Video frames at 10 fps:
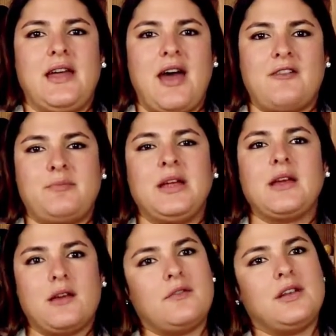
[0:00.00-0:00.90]
have been
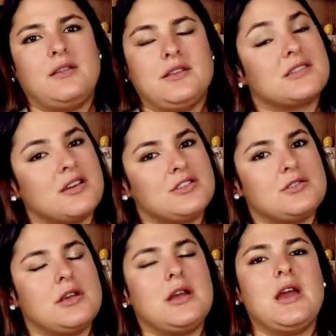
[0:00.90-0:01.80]
given in this
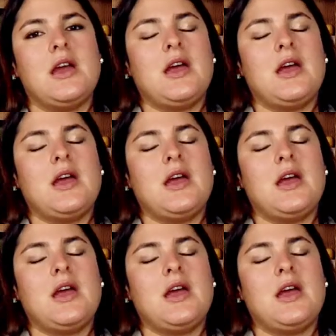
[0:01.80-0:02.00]
country,